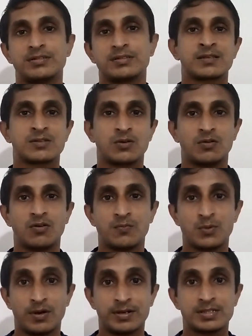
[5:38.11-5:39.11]
So hope you
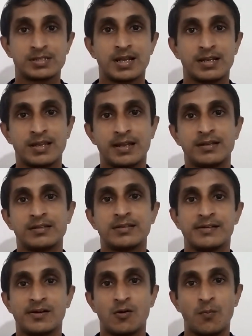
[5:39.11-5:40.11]
understand that the
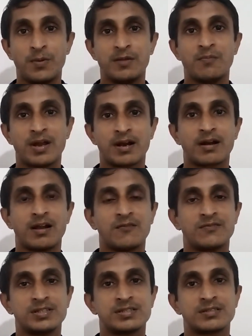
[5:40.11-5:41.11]
opening paragraph
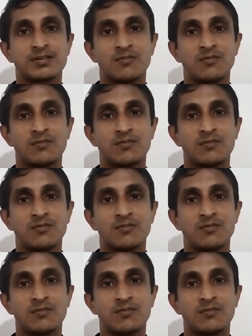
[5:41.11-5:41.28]
is